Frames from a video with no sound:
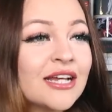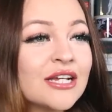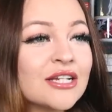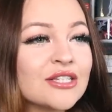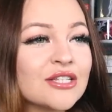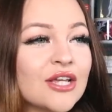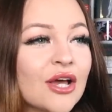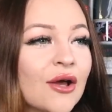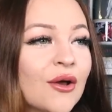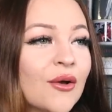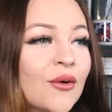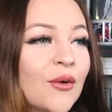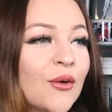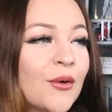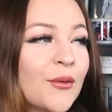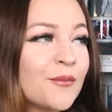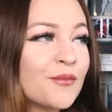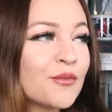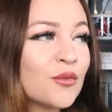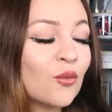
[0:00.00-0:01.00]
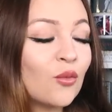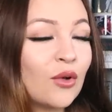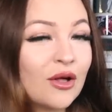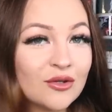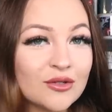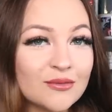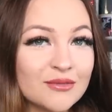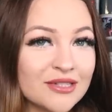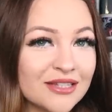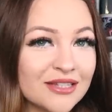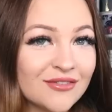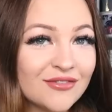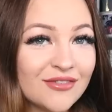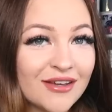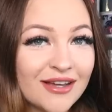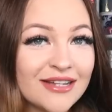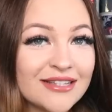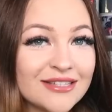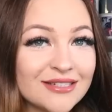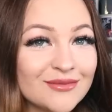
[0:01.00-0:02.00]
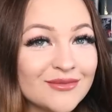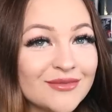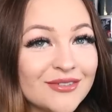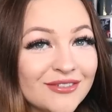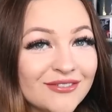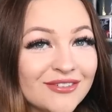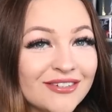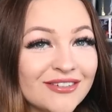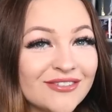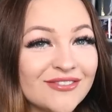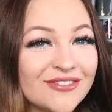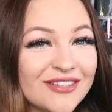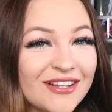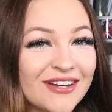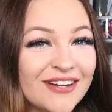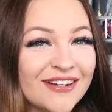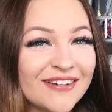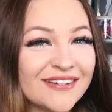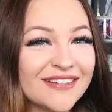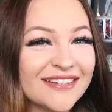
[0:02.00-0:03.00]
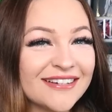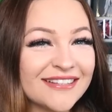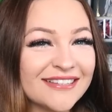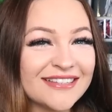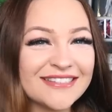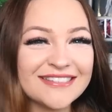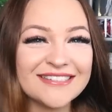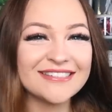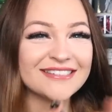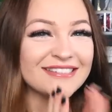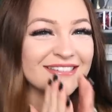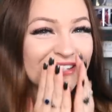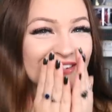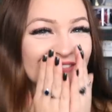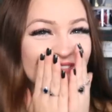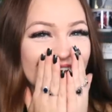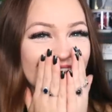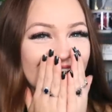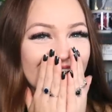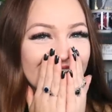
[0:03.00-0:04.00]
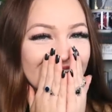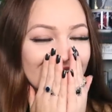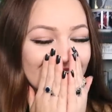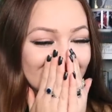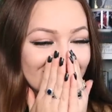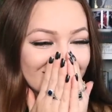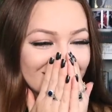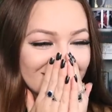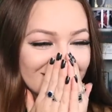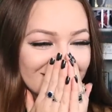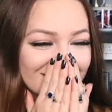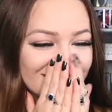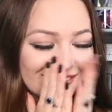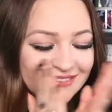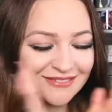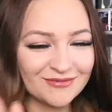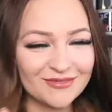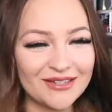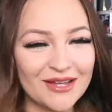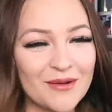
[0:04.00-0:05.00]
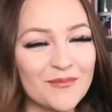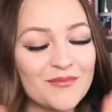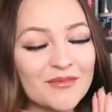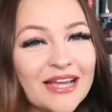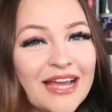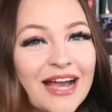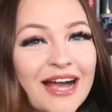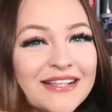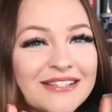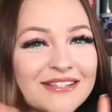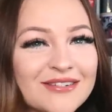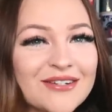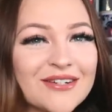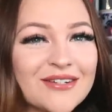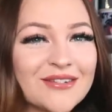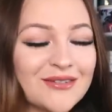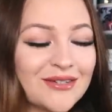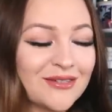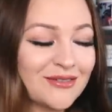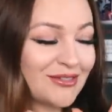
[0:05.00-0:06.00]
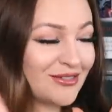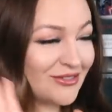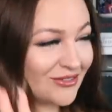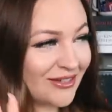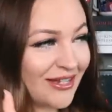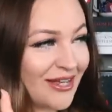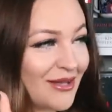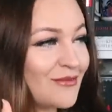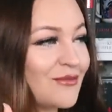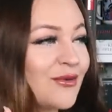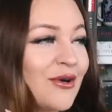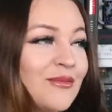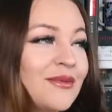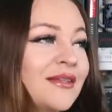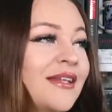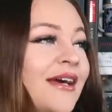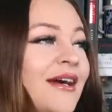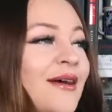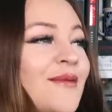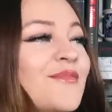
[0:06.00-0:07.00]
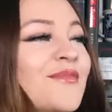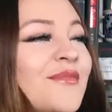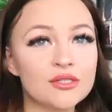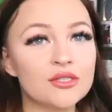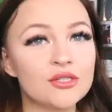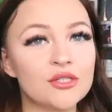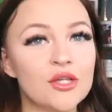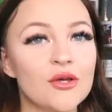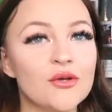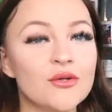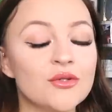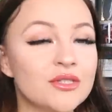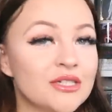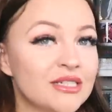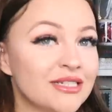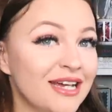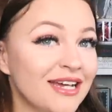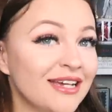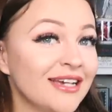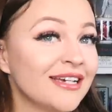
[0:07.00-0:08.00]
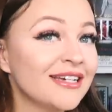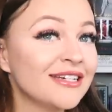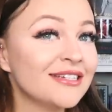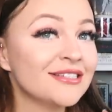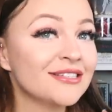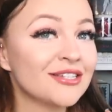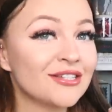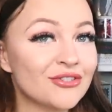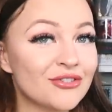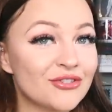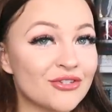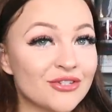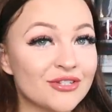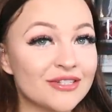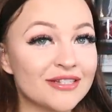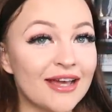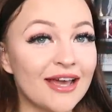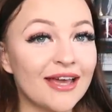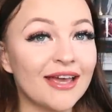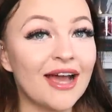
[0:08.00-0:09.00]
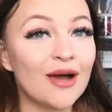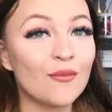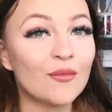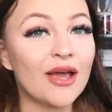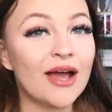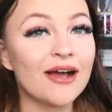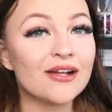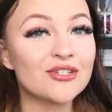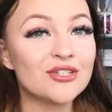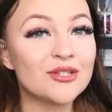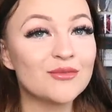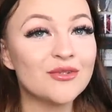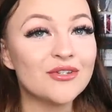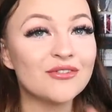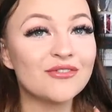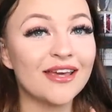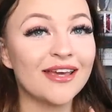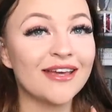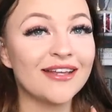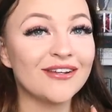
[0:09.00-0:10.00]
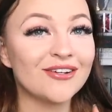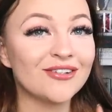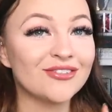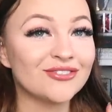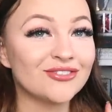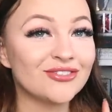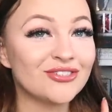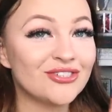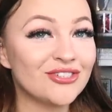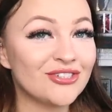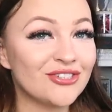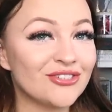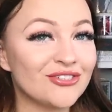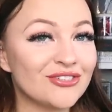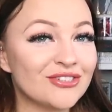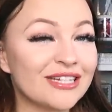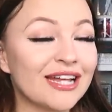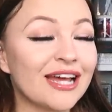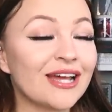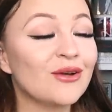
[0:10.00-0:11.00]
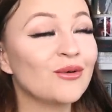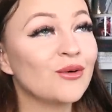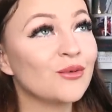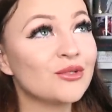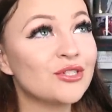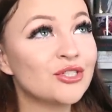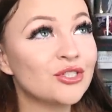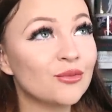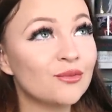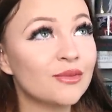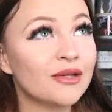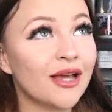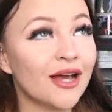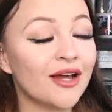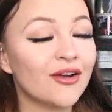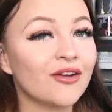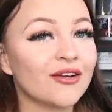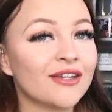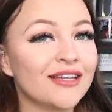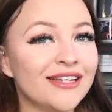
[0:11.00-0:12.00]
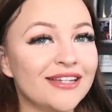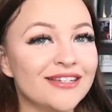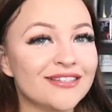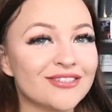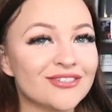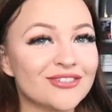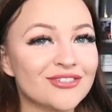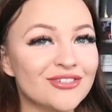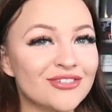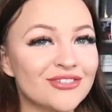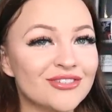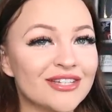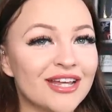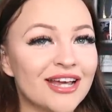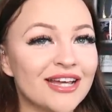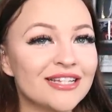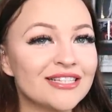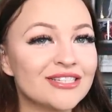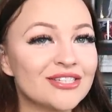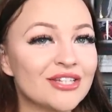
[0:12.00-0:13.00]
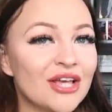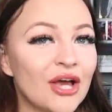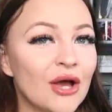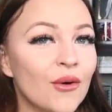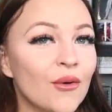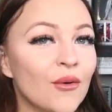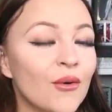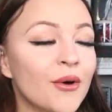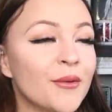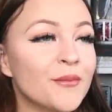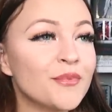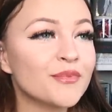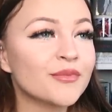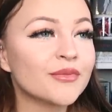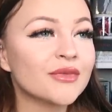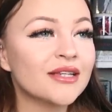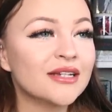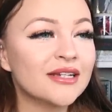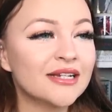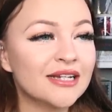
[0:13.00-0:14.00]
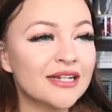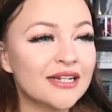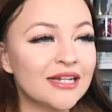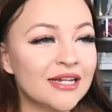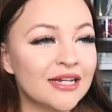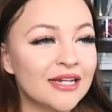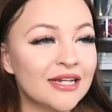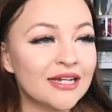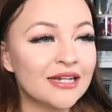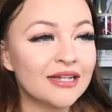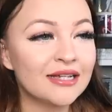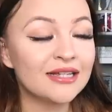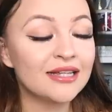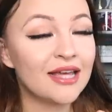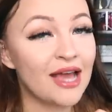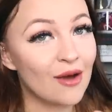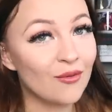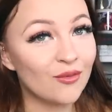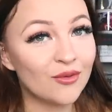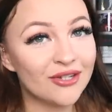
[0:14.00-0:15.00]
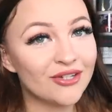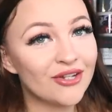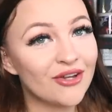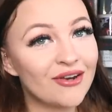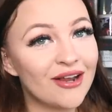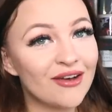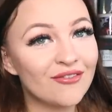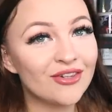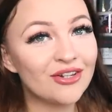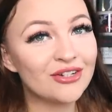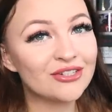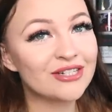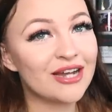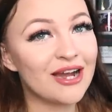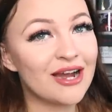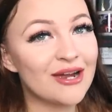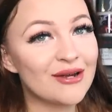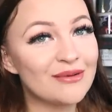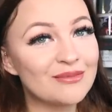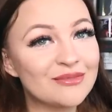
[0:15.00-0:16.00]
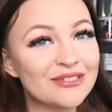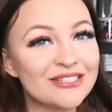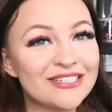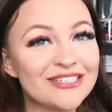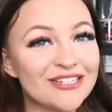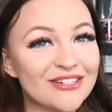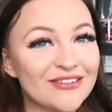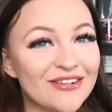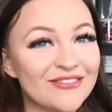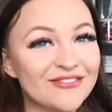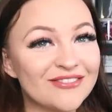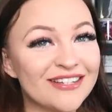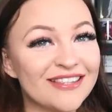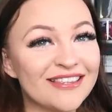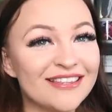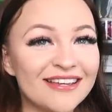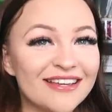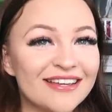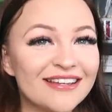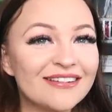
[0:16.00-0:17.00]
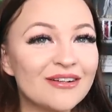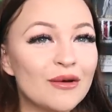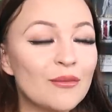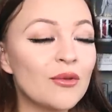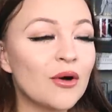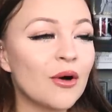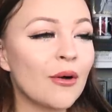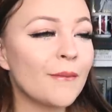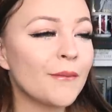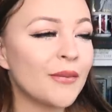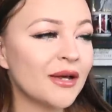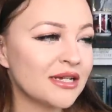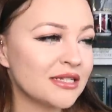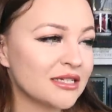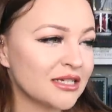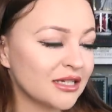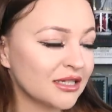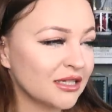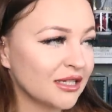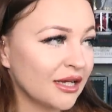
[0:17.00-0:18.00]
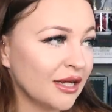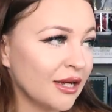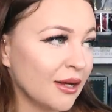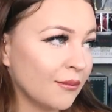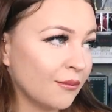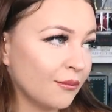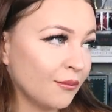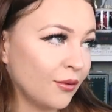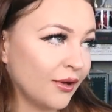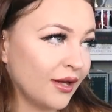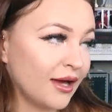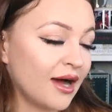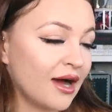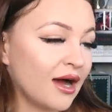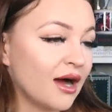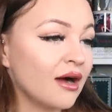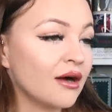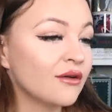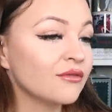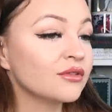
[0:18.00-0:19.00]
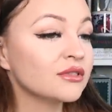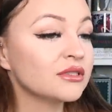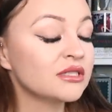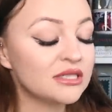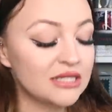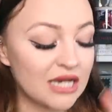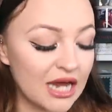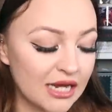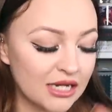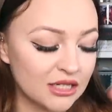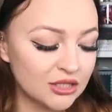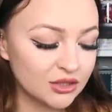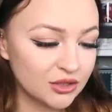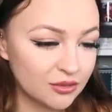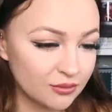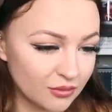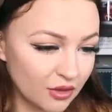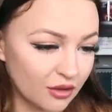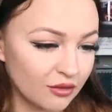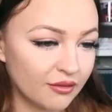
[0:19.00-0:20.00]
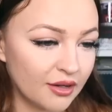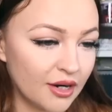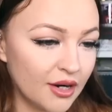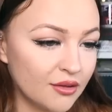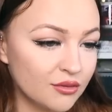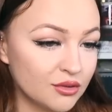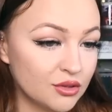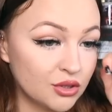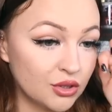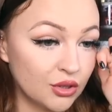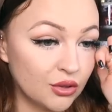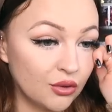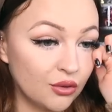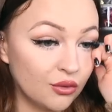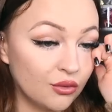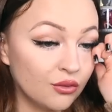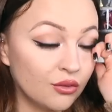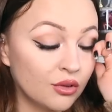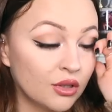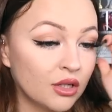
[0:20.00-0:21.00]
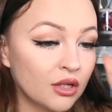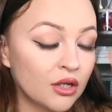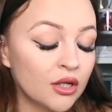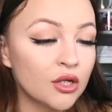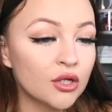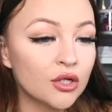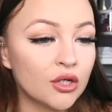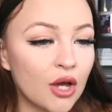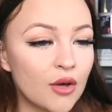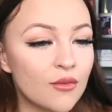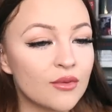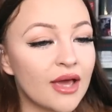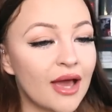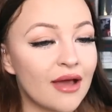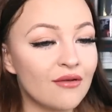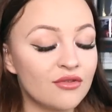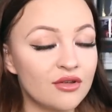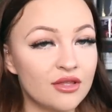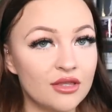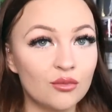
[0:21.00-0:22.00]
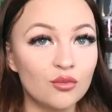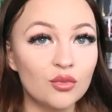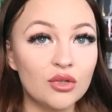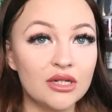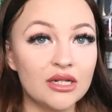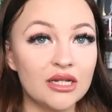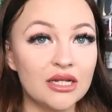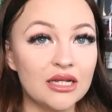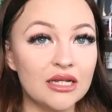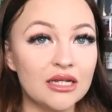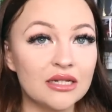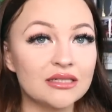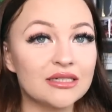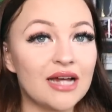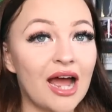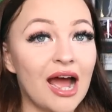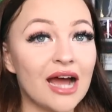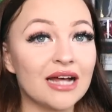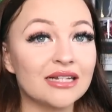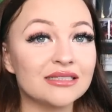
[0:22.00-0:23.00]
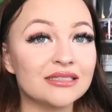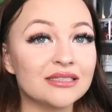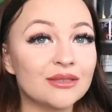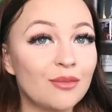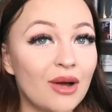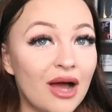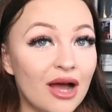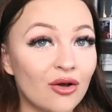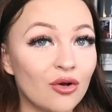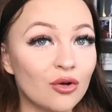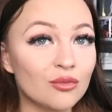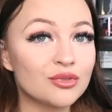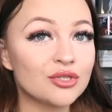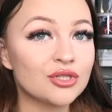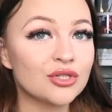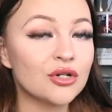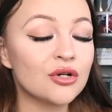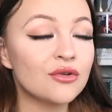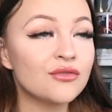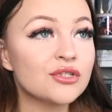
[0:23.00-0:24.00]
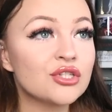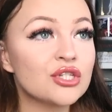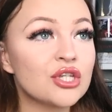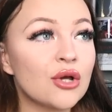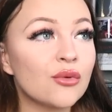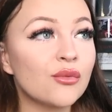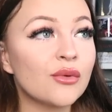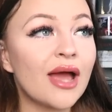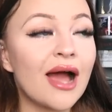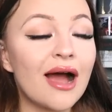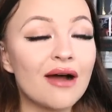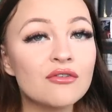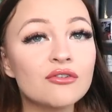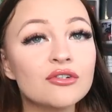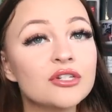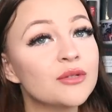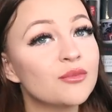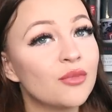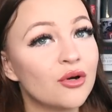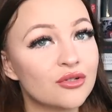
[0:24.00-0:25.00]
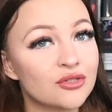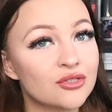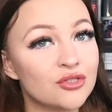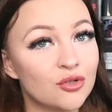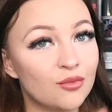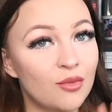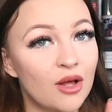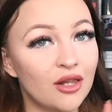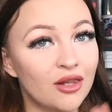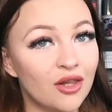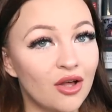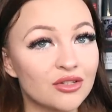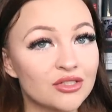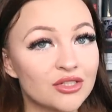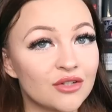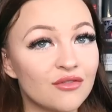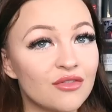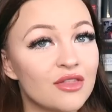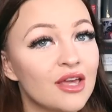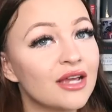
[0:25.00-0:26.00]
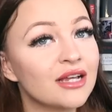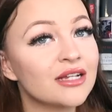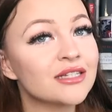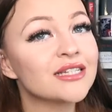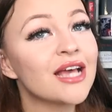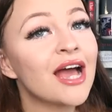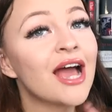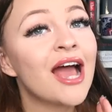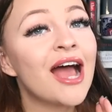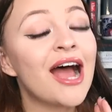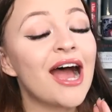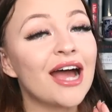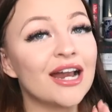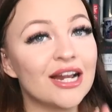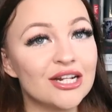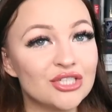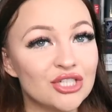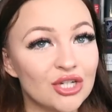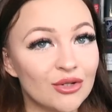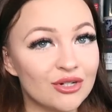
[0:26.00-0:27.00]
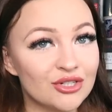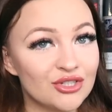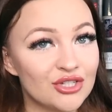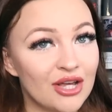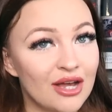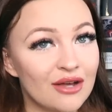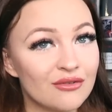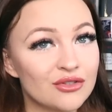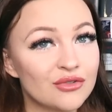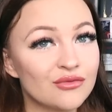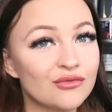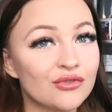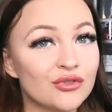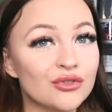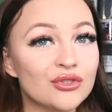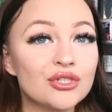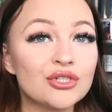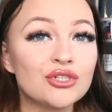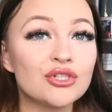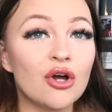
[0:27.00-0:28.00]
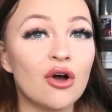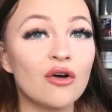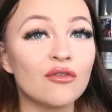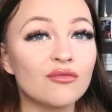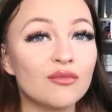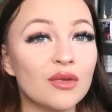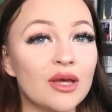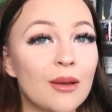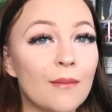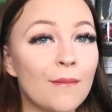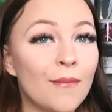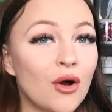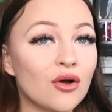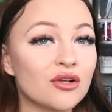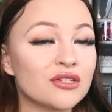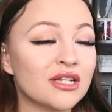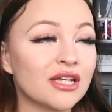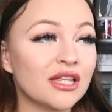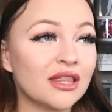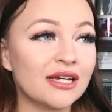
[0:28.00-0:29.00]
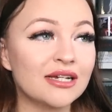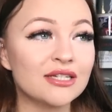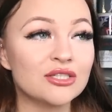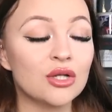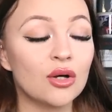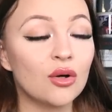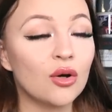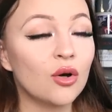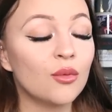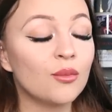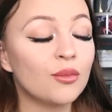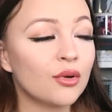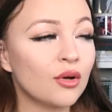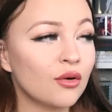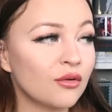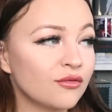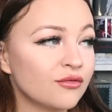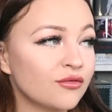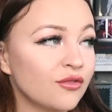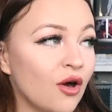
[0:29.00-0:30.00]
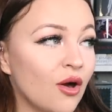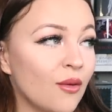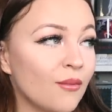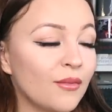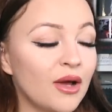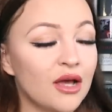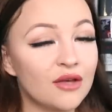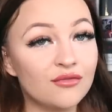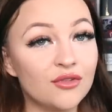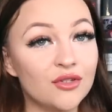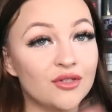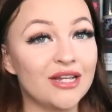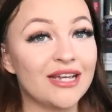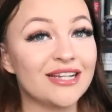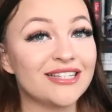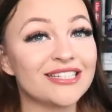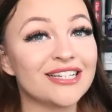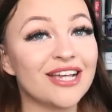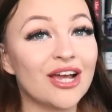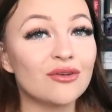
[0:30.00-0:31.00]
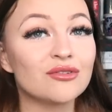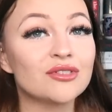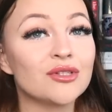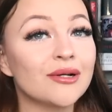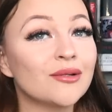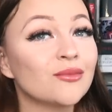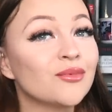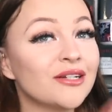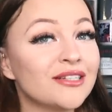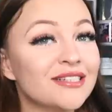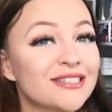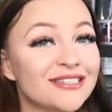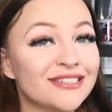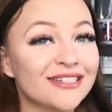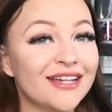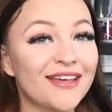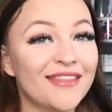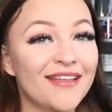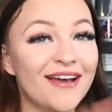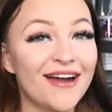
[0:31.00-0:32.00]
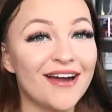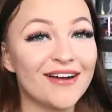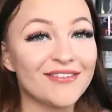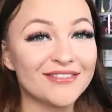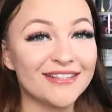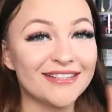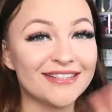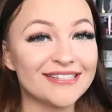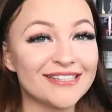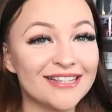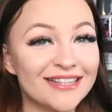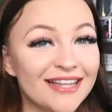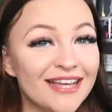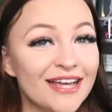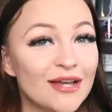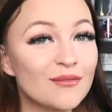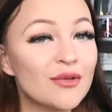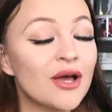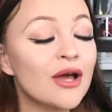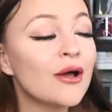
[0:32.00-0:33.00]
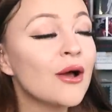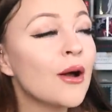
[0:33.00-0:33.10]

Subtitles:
So welcome first moving vlog. This is so weird. It hasn't sunk in properly yet. So today is Sunday and we actually move in on Tuesday. Well, we should be getting our keys on Tuesday, so yeah, we don't have a lot of time to do everything, but basically we have today and tomorrow to go and get everything we need and pack up stuff. So we have already boxed up a lot of things, and I do actually have some footage of me boxing things up from a few days ago, so I will insert that after this clip.